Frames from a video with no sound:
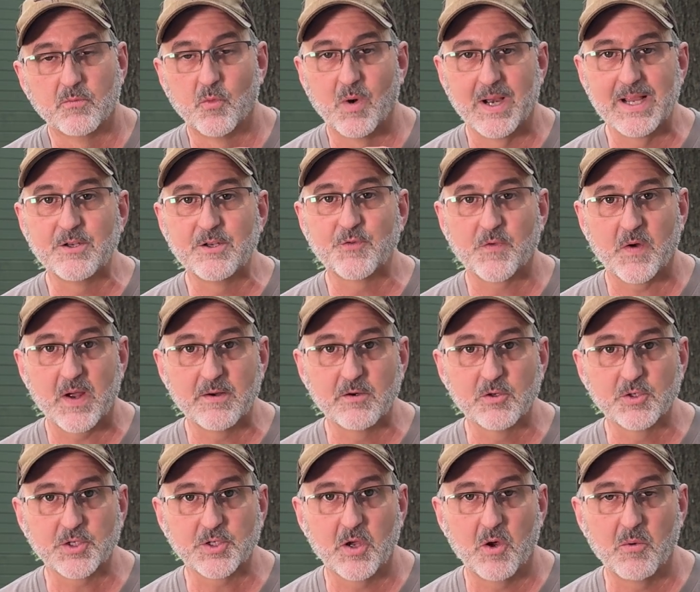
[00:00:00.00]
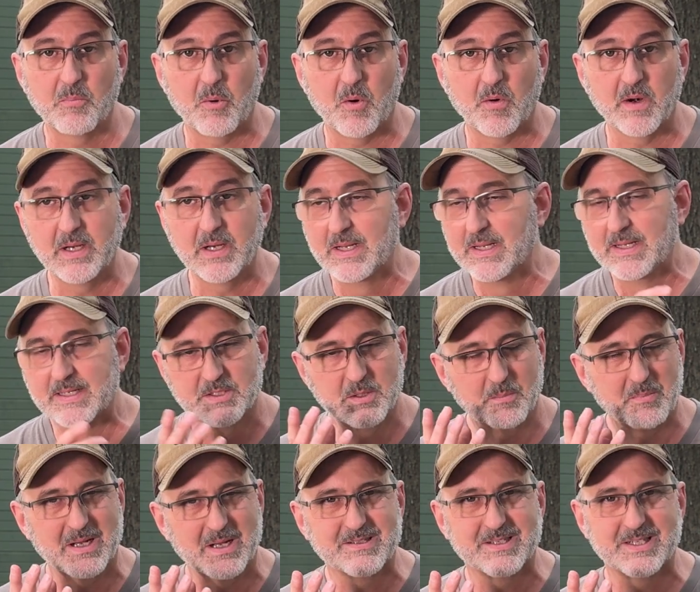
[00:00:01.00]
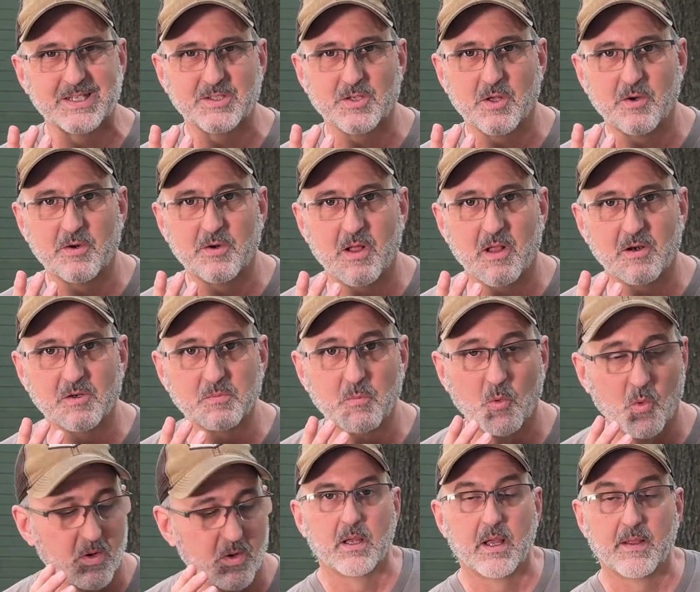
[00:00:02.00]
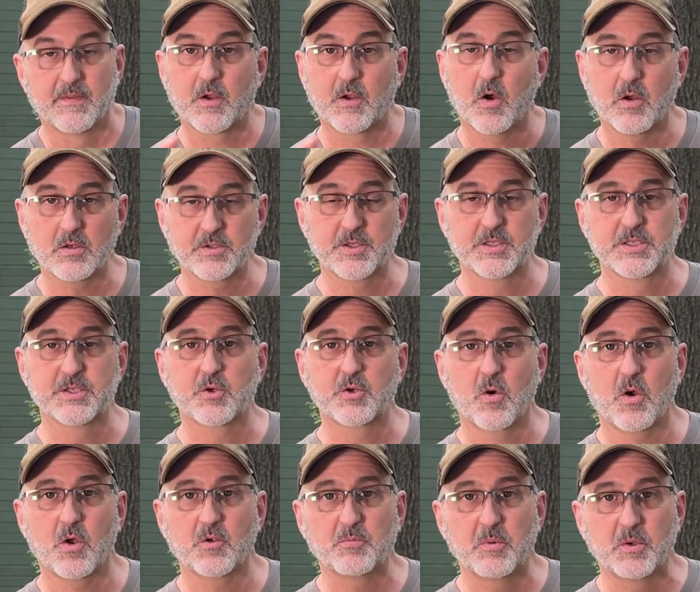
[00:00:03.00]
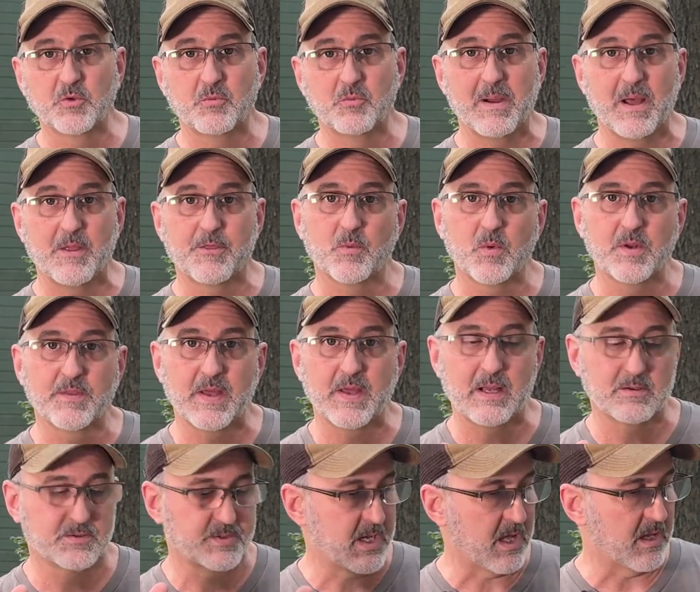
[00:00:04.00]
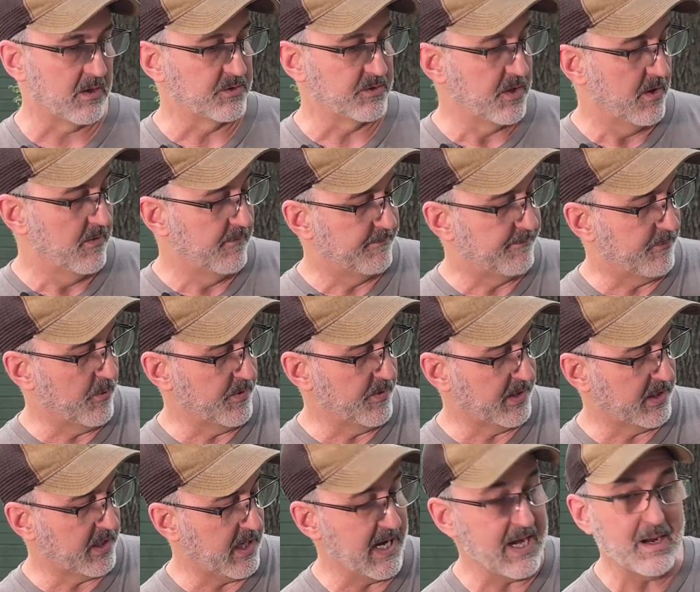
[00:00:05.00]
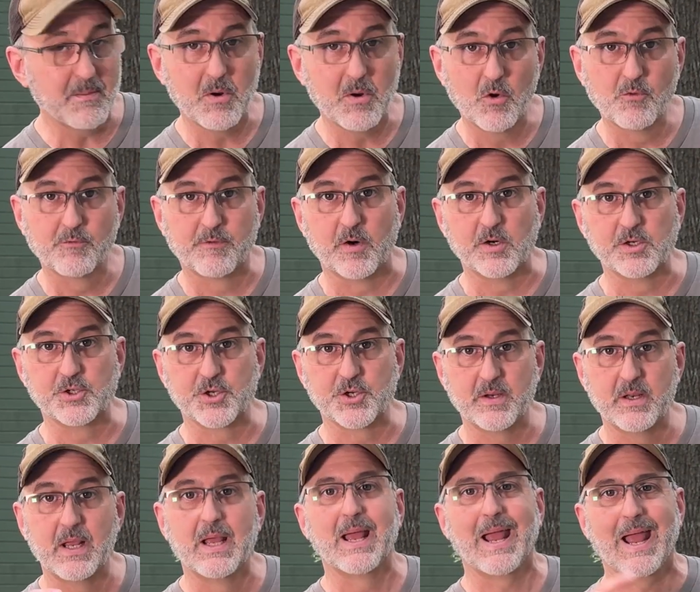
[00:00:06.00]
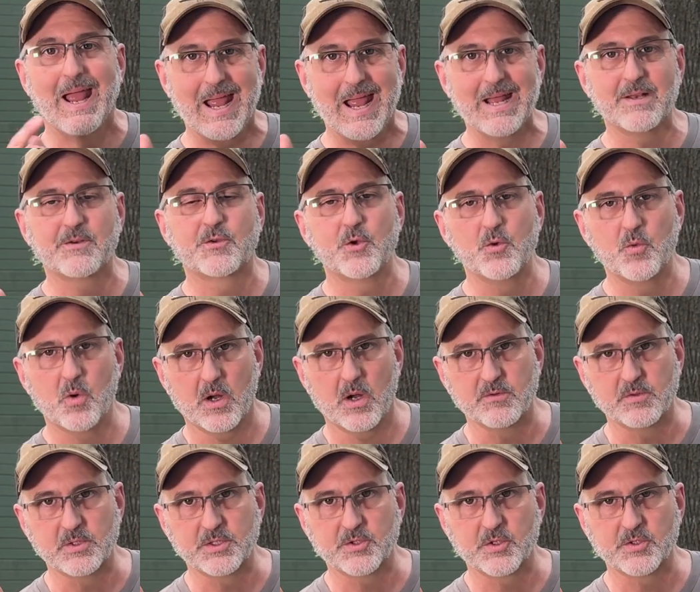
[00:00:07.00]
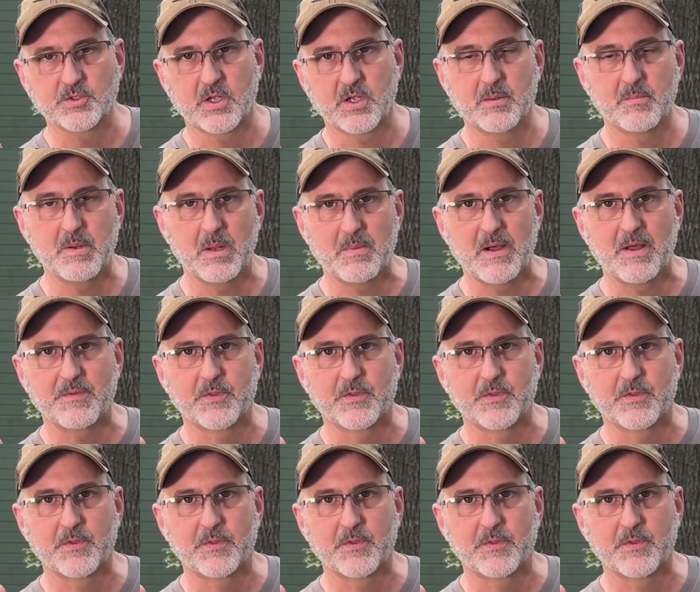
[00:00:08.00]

rangefinder scope on it. It's about $600 more. Now the cost of this crossbow is about $3,000. For the camo version, add $200, so it's going to be about